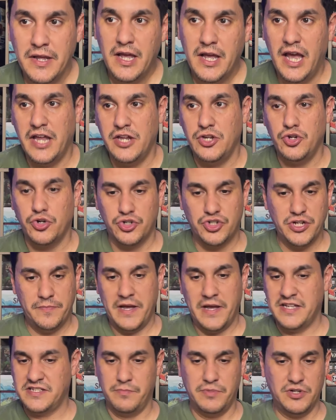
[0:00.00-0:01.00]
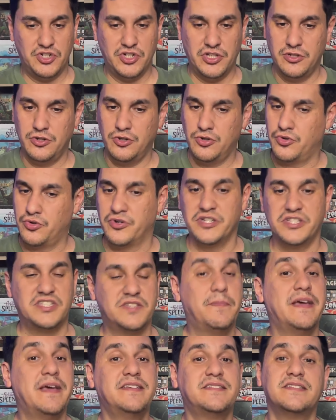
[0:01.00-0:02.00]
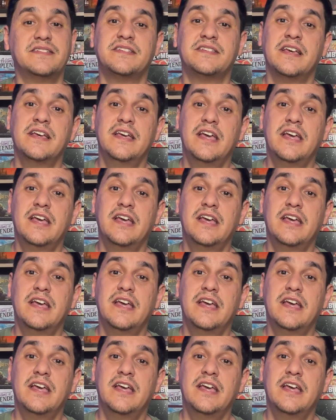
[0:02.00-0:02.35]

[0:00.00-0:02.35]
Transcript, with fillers: and your ship has a bunch of little grid spaces,